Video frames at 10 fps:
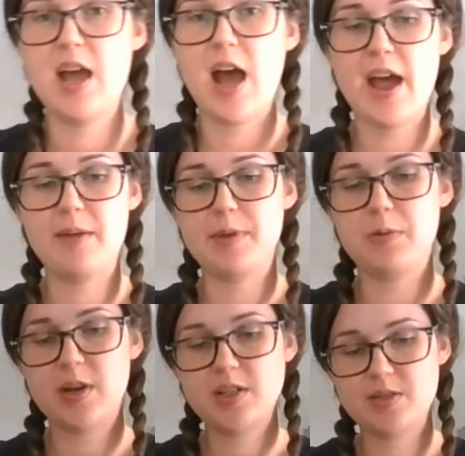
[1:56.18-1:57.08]
I have my
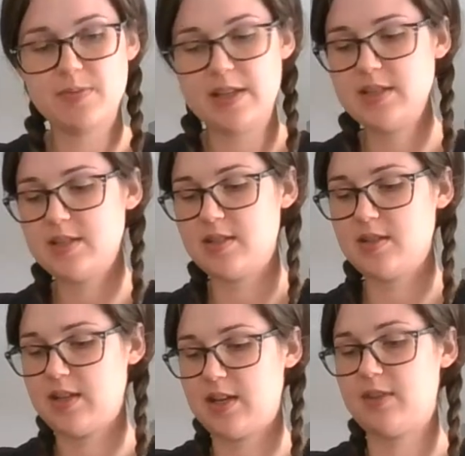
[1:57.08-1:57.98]
wash mitt
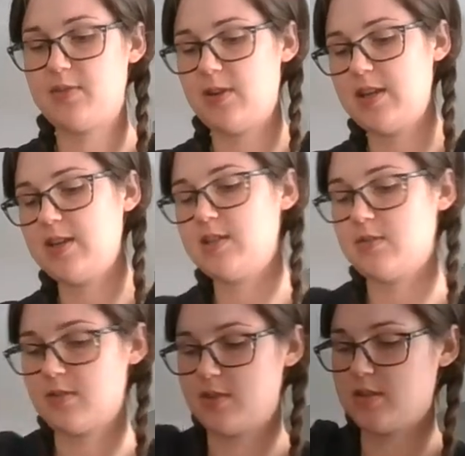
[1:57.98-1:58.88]
that I have created out
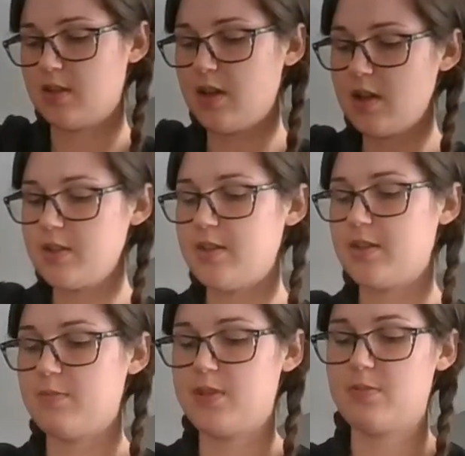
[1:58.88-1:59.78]
of this cloth
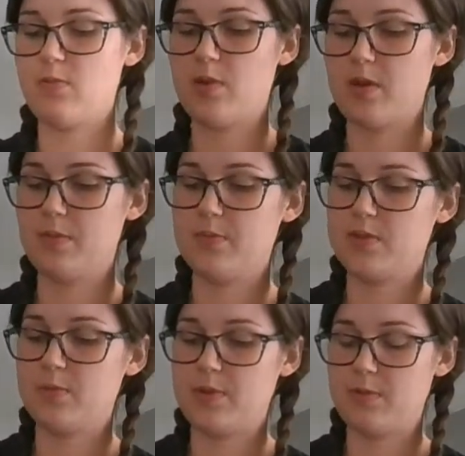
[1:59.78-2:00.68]
with warm
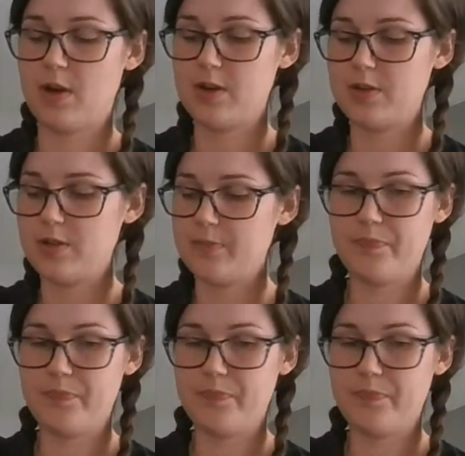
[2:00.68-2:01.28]
soapy water.